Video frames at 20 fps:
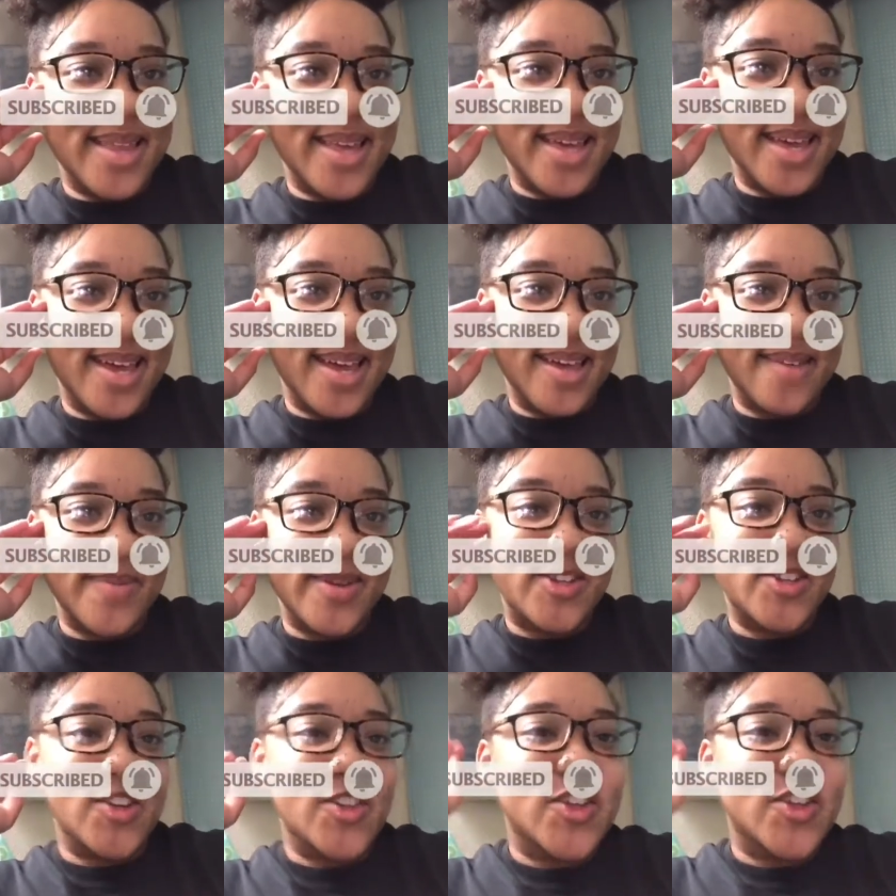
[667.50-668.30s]
Yeah, make
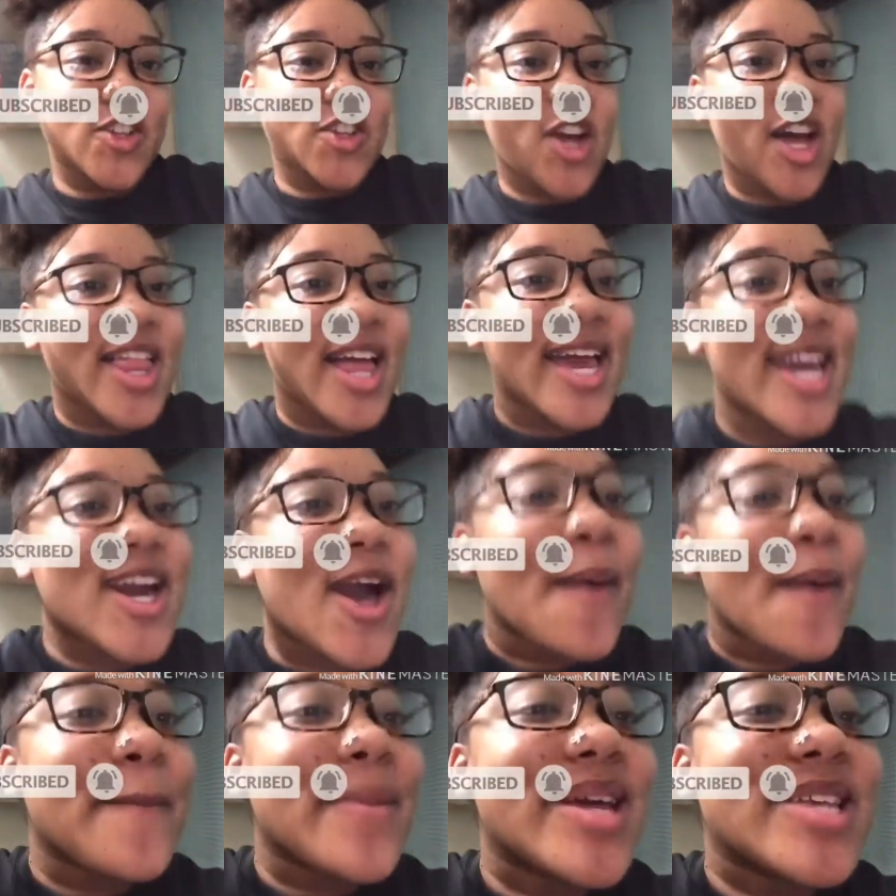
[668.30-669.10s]
sure that y'all like,
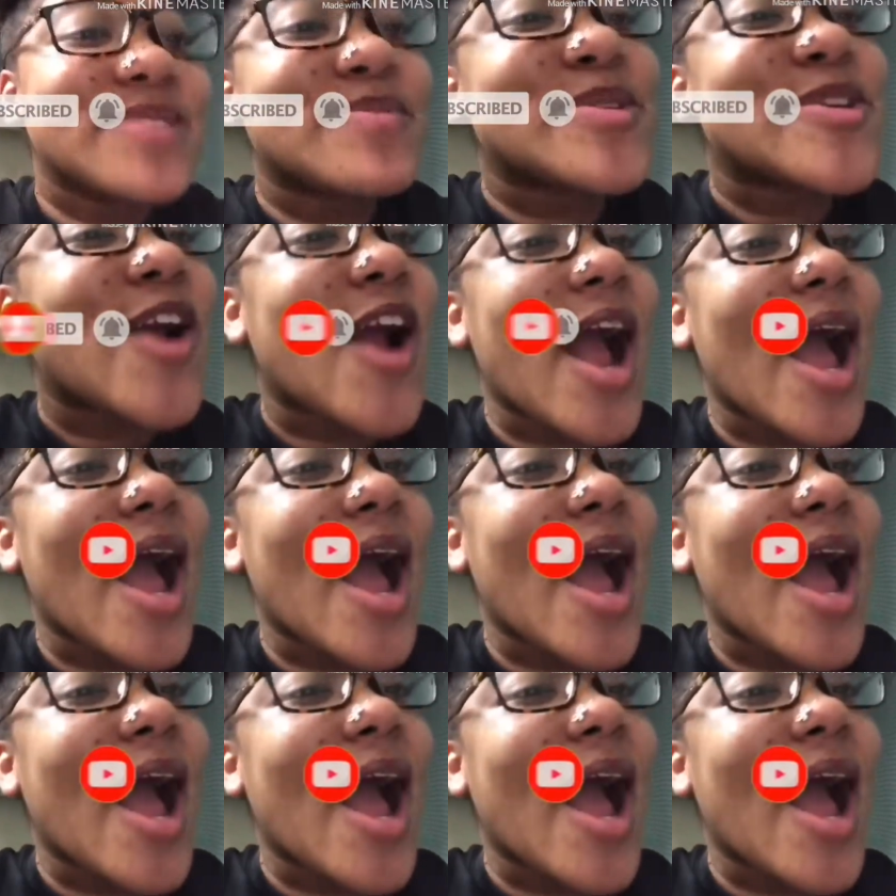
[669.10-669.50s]
comment, subscribe.